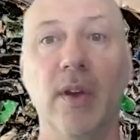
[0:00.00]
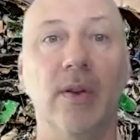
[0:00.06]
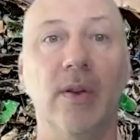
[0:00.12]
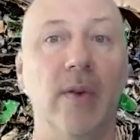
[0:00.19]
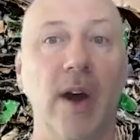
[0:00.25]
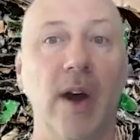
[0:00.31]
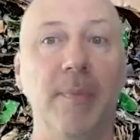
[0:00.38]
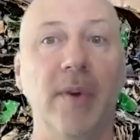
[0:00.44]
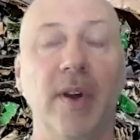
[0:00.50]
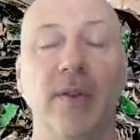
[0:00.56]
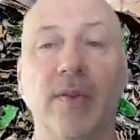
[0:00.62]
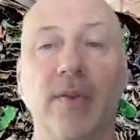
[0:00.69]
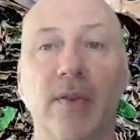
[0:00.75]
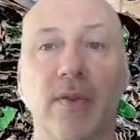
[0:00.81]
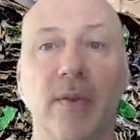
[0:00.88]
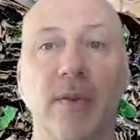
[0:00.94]
new operating
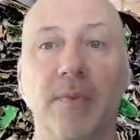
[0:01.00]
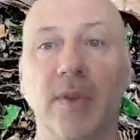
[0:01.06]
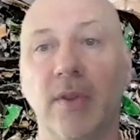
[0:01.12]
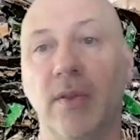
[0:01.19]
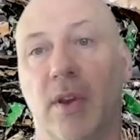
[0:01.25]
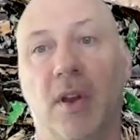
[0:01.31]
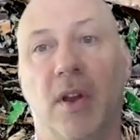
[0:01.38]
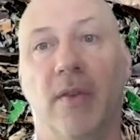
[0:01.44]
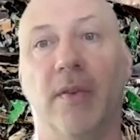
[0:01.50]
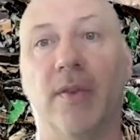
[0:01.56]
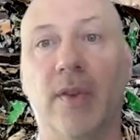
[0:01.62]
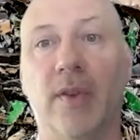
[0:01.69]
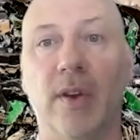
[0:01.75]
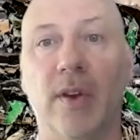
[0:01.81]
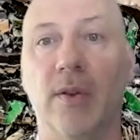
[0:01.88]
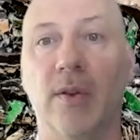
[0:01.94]
systems, and then all of a
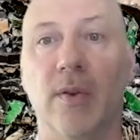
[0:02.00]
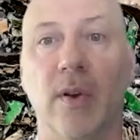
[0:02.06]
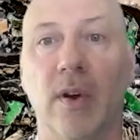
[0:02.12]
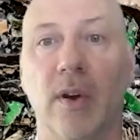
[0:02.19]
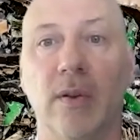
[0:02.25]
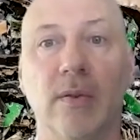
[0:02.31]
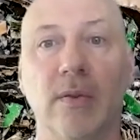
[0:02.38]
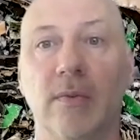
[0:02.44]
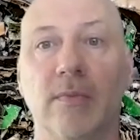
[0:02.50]
sudden you're